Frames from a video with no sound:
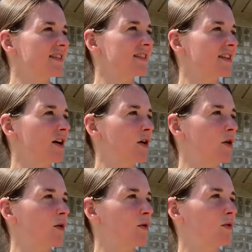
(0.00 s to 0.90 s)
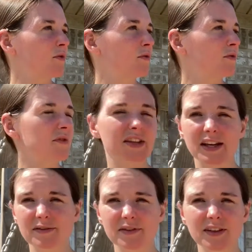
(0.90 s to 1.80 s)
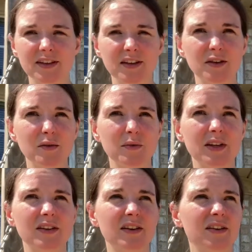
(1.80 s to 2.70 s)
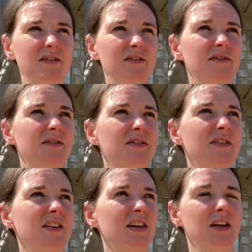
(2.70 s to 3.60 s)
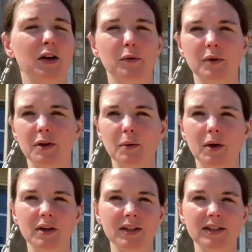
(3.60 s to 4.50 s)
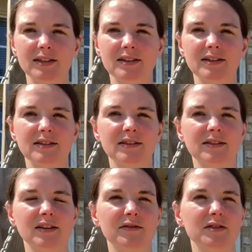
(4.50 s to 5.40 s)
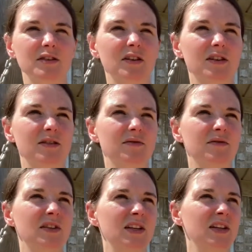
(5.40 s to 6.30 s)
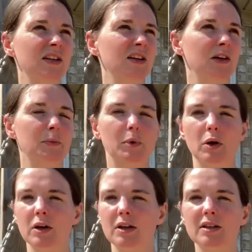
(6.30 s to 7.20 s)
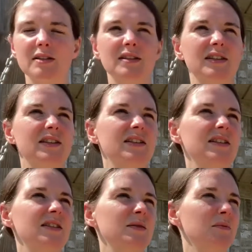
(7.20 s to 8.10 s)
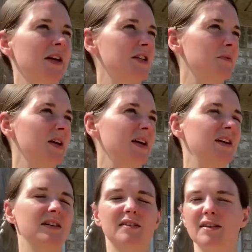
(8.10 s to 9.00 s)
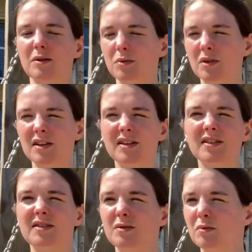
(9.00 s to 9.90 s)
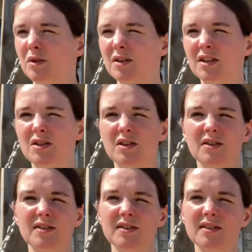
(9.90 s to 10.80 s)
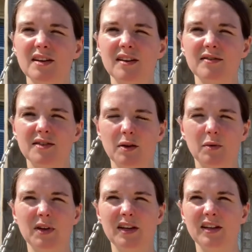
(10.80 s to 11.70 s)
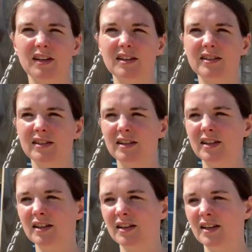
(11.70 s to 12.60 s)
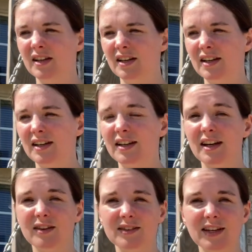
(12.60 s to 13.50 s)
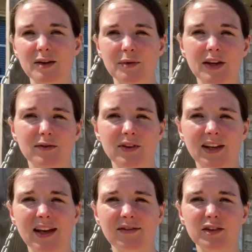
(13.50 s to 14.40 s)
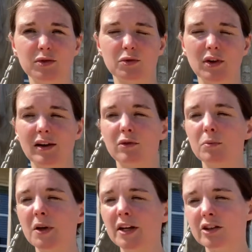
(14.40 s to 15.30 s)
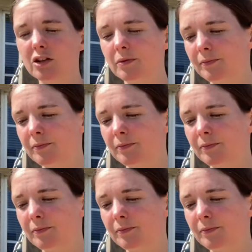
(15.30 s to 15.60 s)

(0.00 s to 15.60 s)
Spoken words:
So thankfully though, we live, you know, within walking distance and stuff to a lot of parks and splash pad and neighbor kids and walking trails and stuff, so we can easily get outside without really having to travel much,